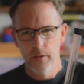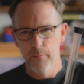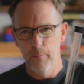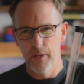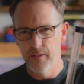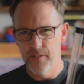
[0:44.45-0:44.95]

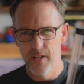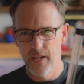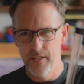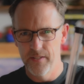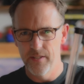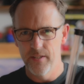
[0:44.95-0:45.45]
but it's not
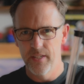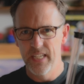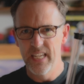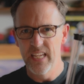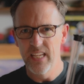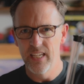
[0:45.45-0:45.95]
as
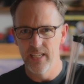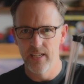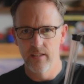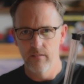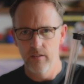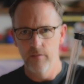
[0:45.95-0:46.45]

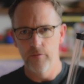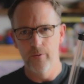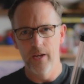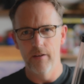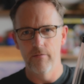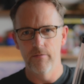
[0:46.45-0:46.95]
needed if you
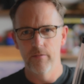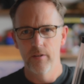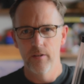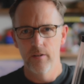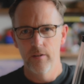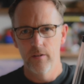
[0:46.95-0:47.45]
have
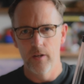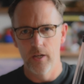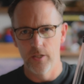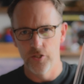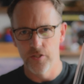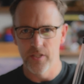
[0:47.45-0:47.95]

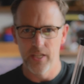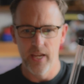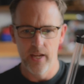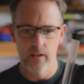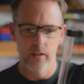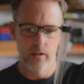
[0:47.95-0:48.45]
just a
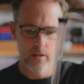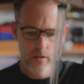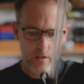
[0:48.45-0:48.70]
gallon.